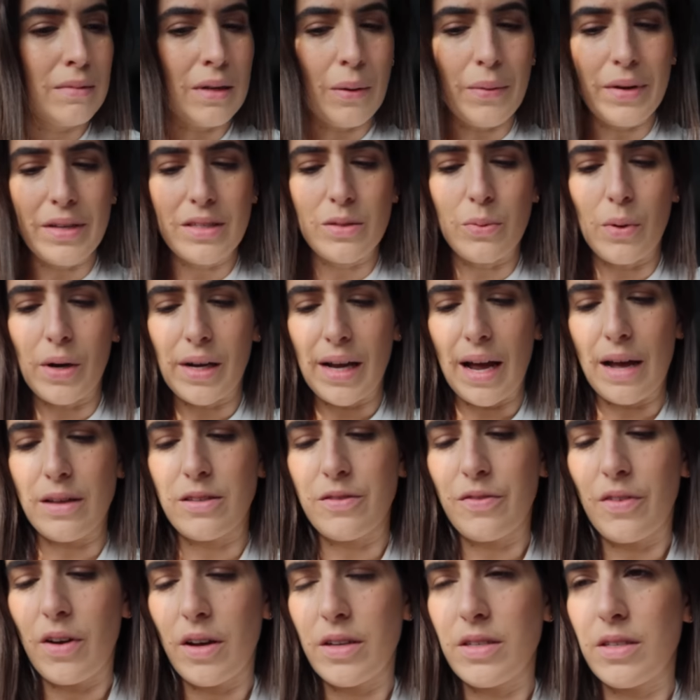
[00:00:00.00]
Now I need to work out how
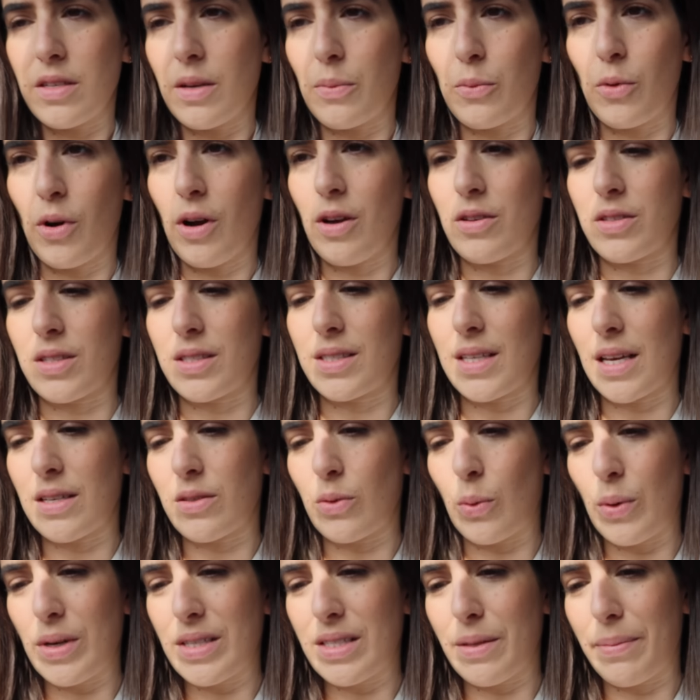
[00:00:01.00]
to find somewhere else because
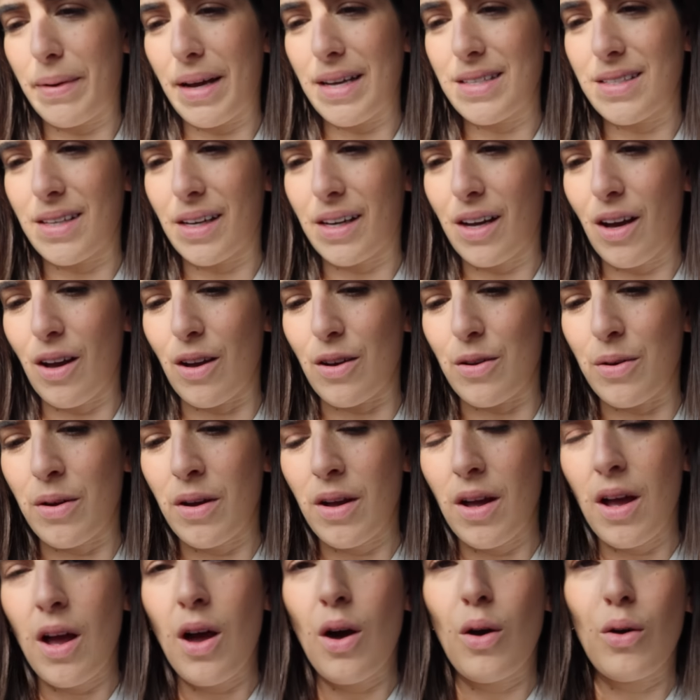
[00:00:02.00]
that's always the place I go.
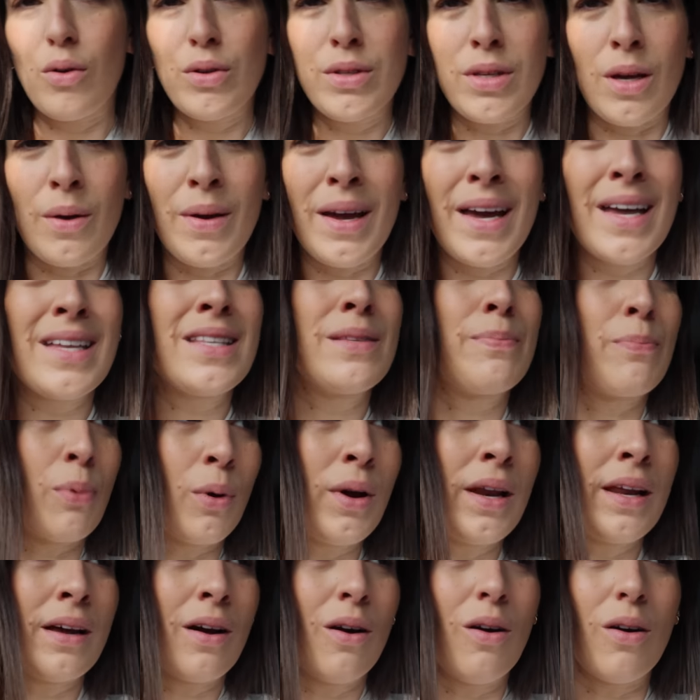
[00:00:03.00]
Also, it's
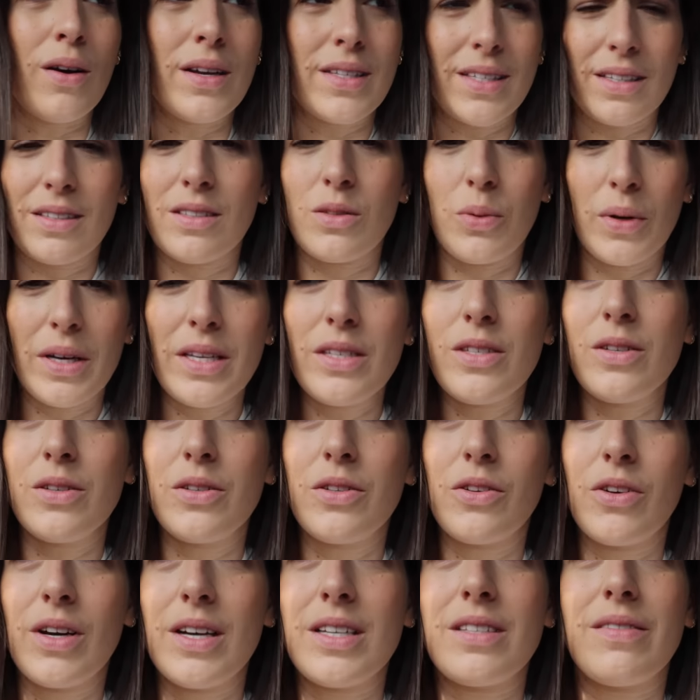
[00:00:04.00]
boiling hot. It's like 22
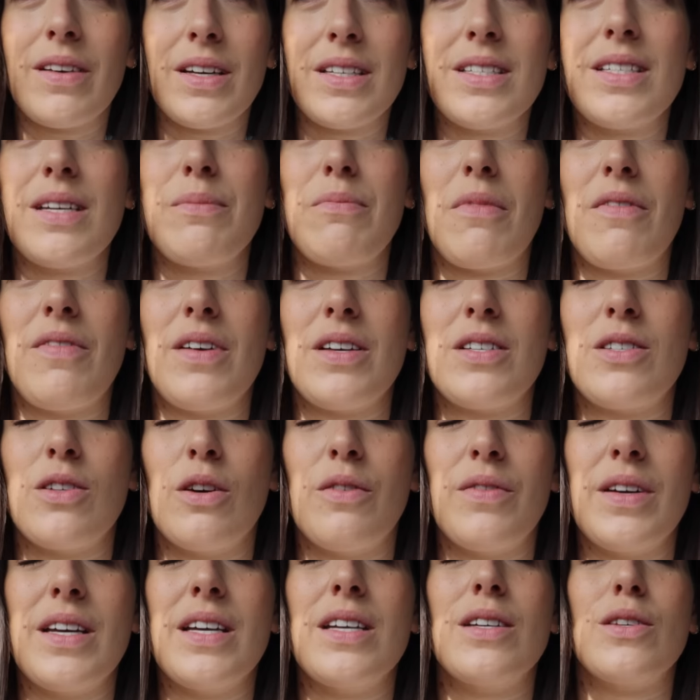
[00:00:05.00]
degrees. I've had to take my vest
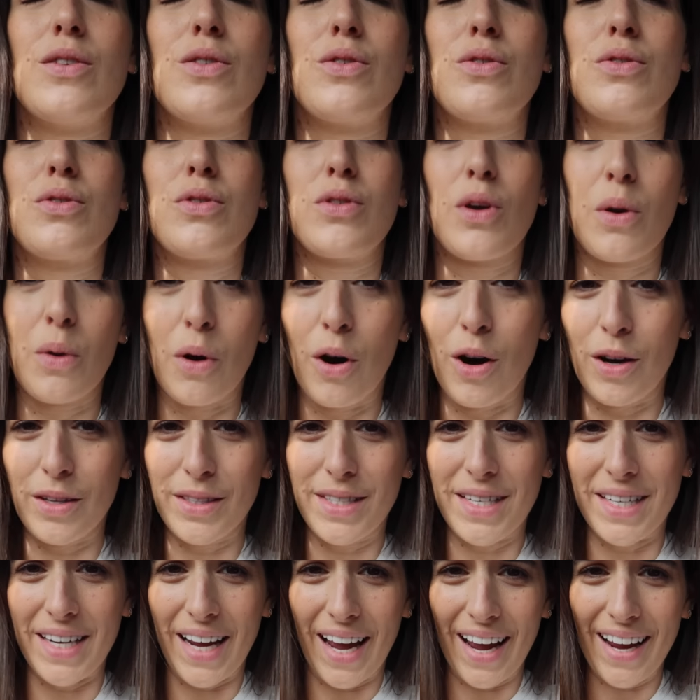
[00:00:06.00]
off. It is so
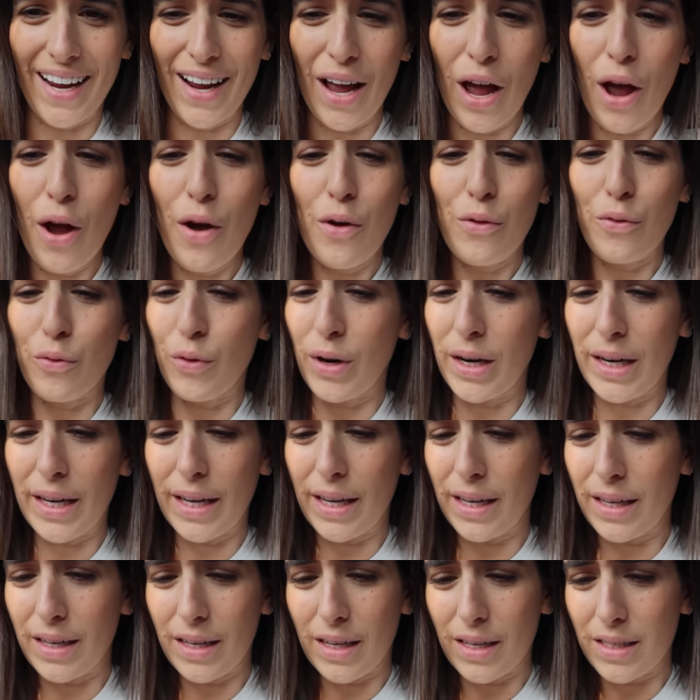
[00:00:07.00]
hot today.
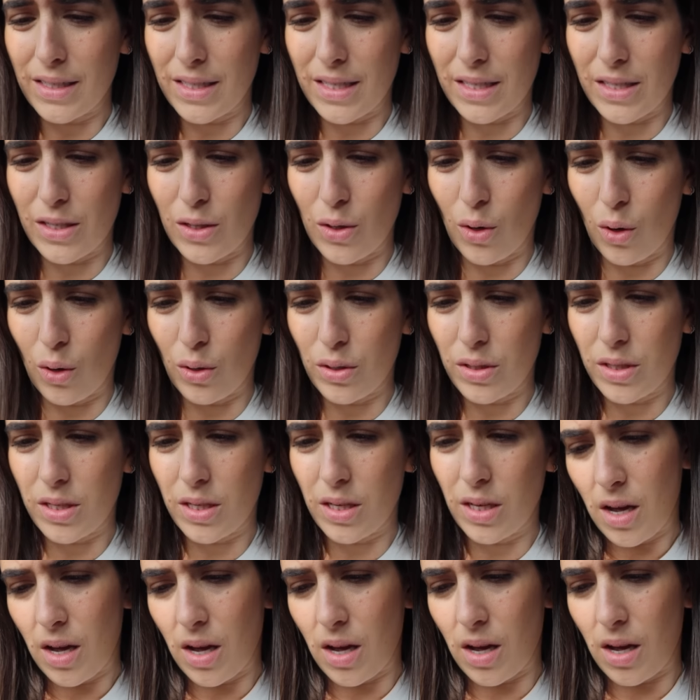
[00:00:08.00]
Really did
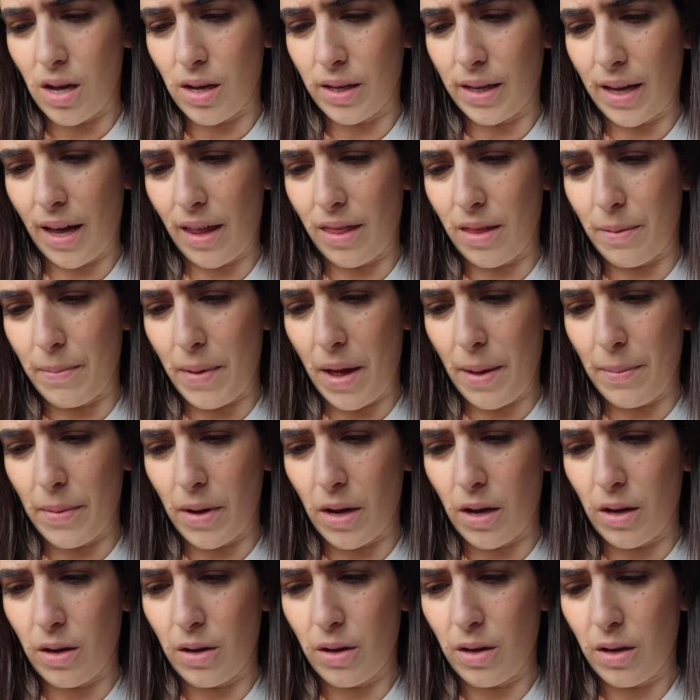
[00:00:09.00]
not uh, get the
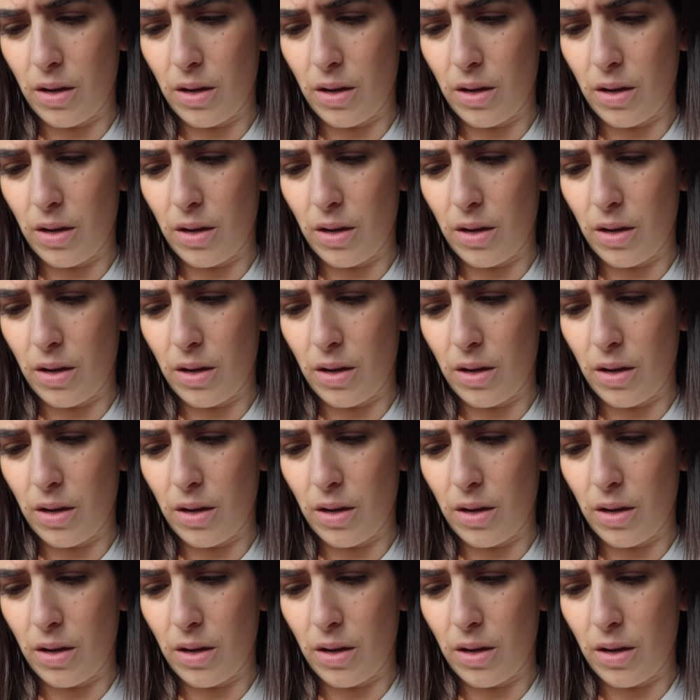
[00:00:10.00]
memo.